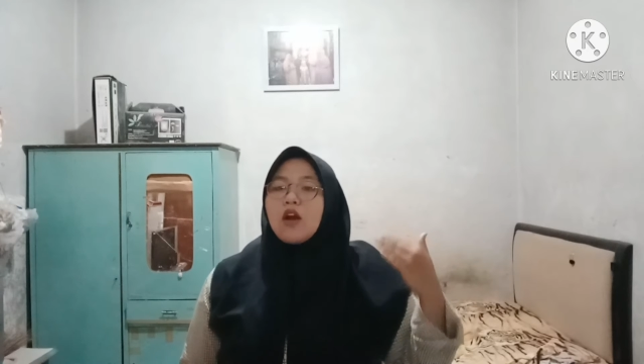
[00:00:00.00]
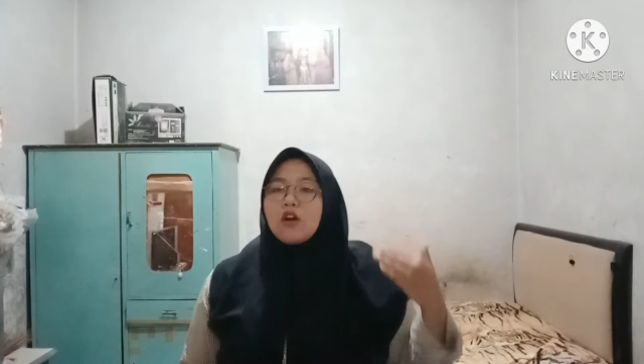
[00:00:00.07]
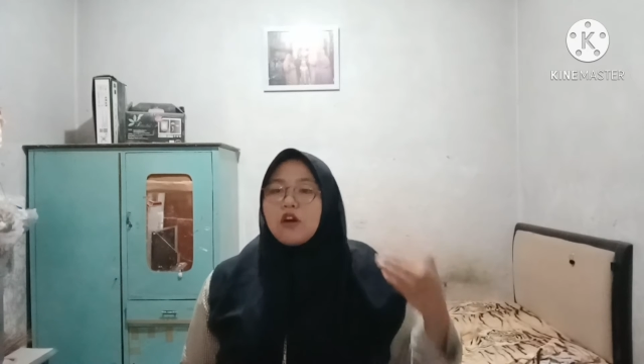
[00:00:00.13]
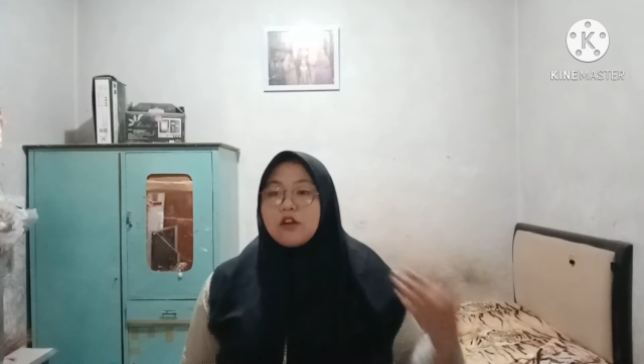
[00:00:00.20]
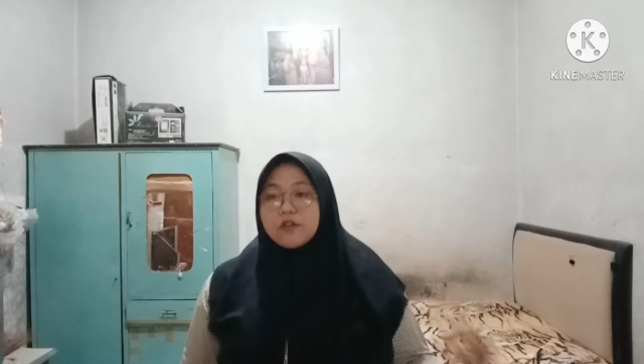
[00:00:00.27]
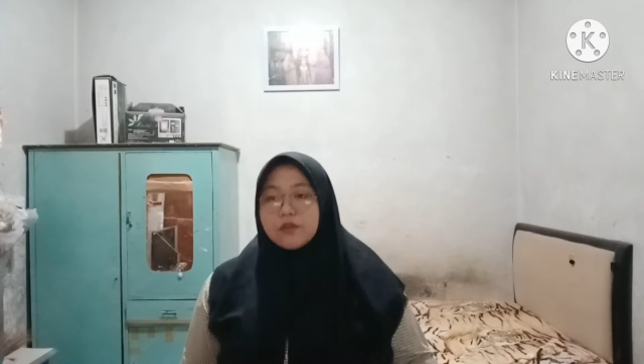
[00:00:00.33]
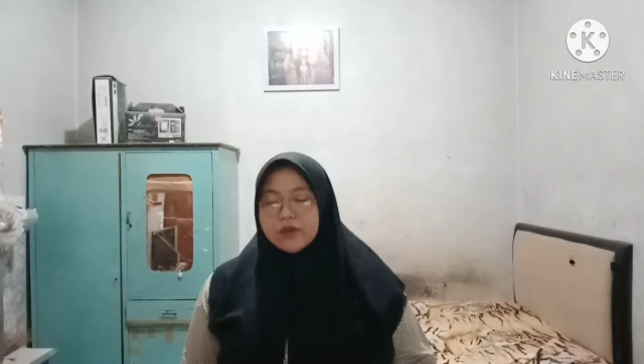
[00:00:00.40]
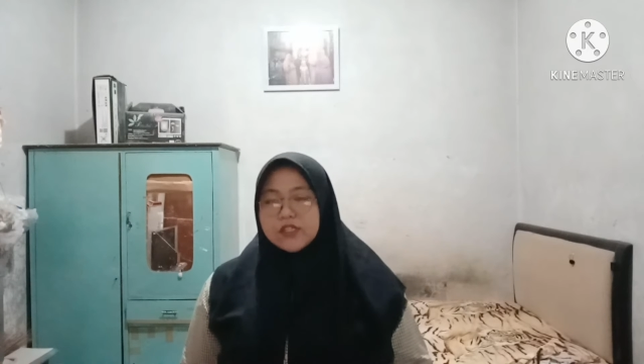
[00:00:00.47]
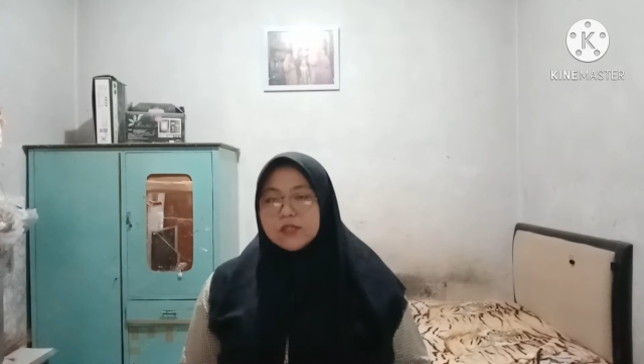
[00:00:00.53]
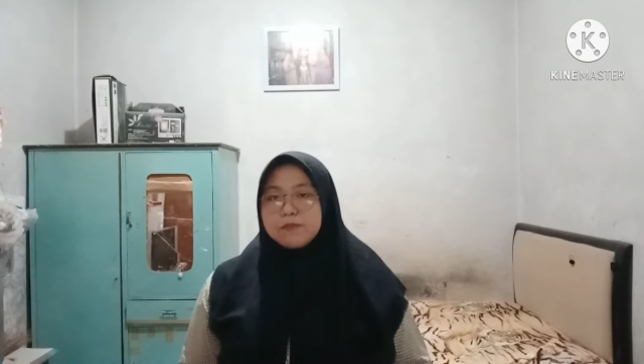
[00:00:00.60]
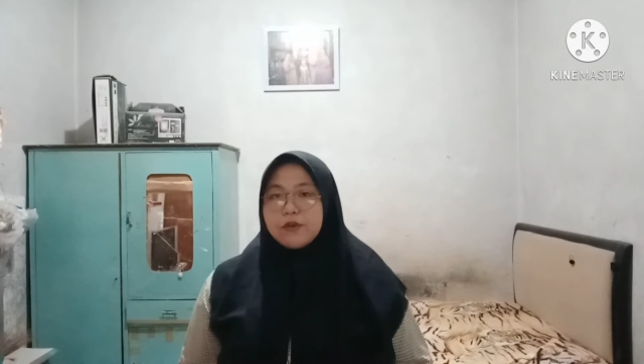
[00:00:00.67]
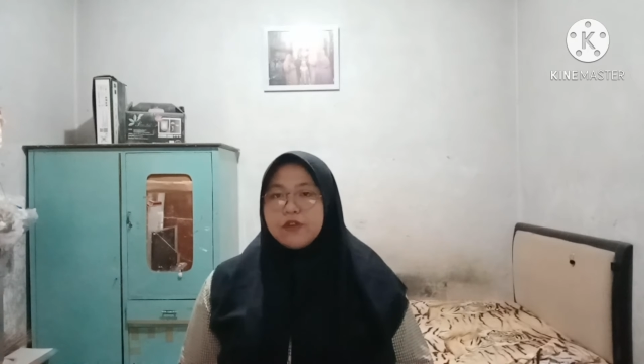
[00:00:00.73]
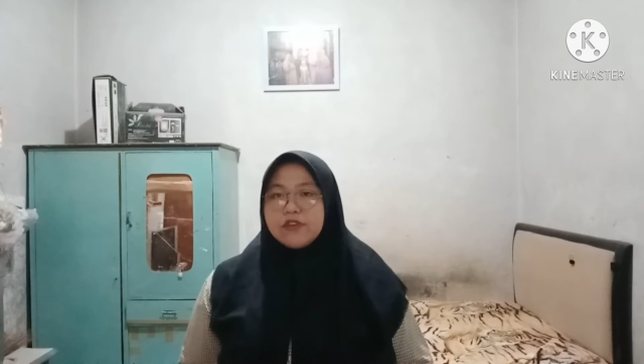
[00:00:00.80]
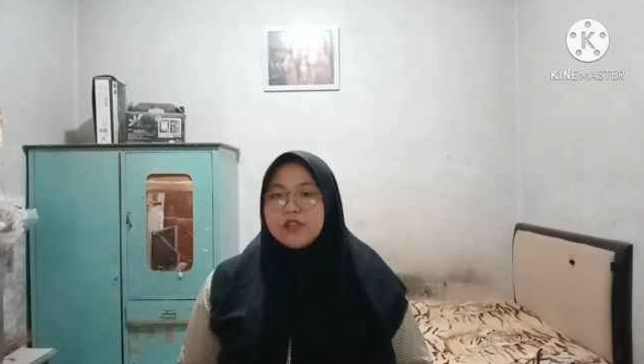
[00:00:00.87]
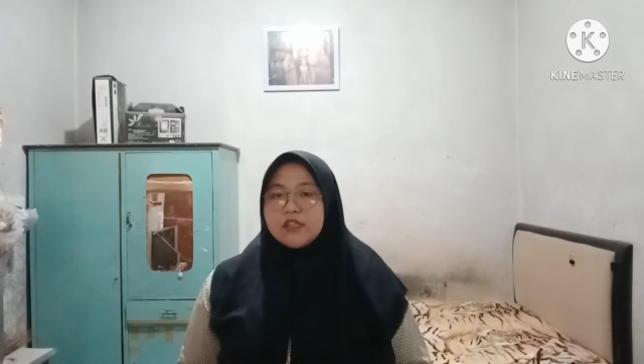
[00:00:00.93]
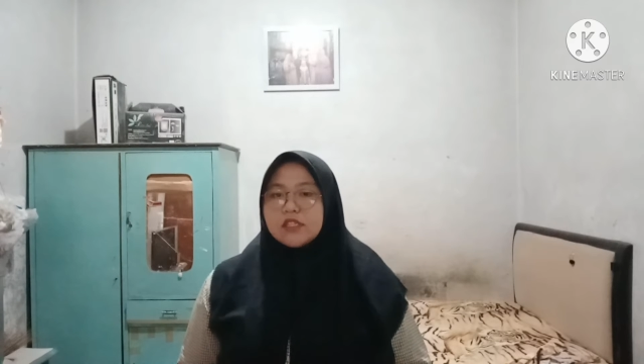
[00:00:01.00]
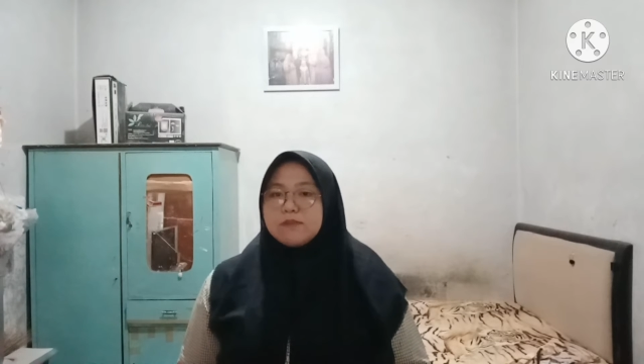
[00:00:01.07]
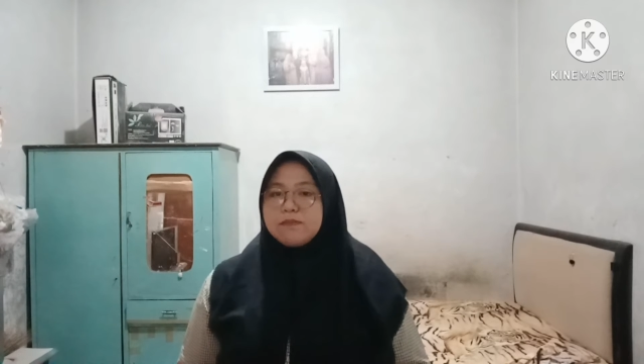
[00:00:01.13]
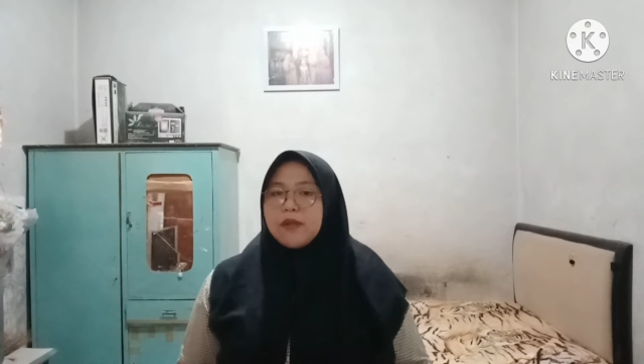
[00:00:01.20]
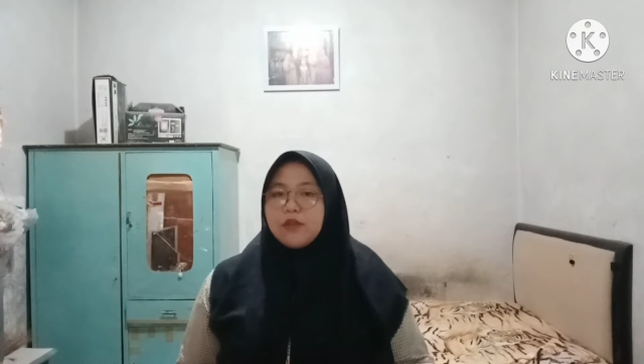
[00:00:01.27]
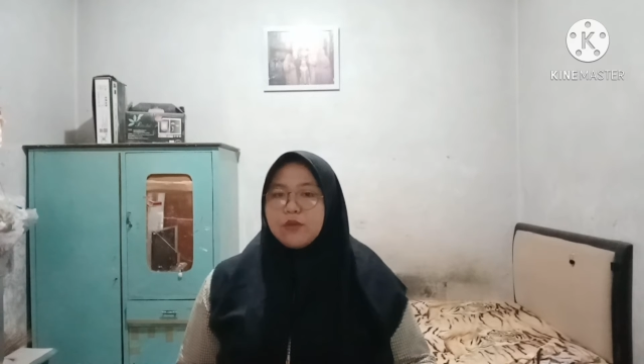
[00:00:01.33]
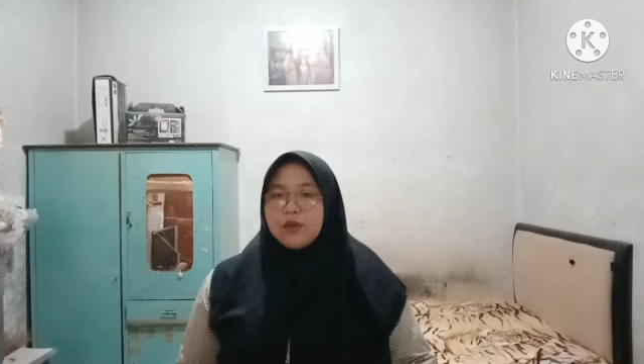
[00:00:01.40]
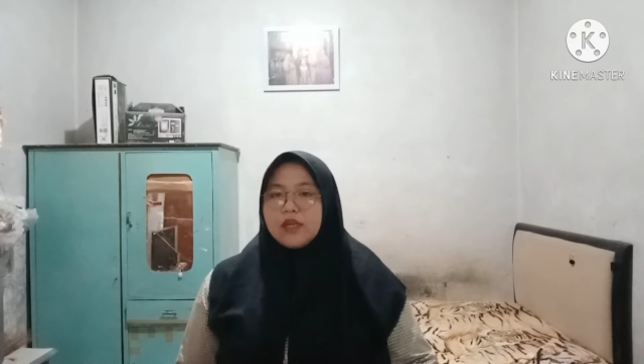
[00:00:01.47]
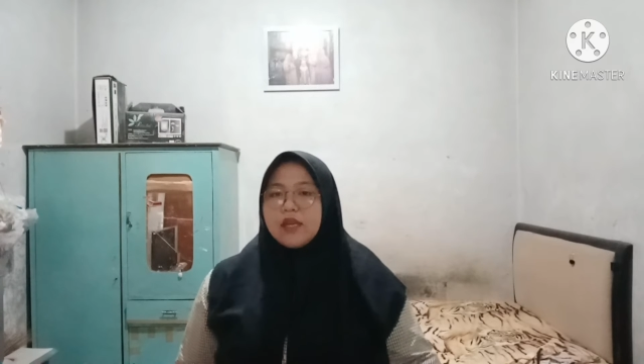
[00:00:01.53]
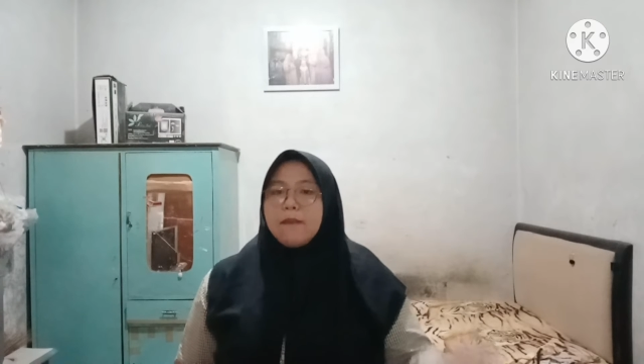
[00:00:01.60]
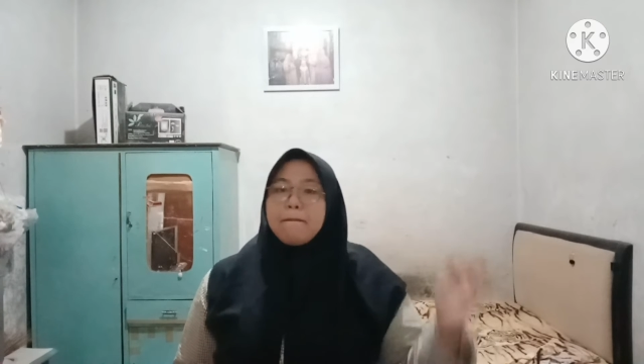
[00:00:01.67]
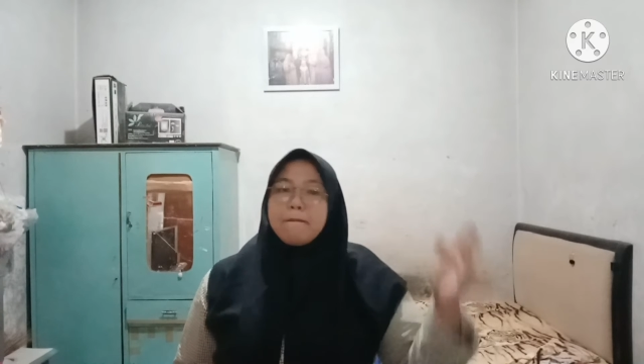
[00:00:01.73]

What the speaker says: correspondence between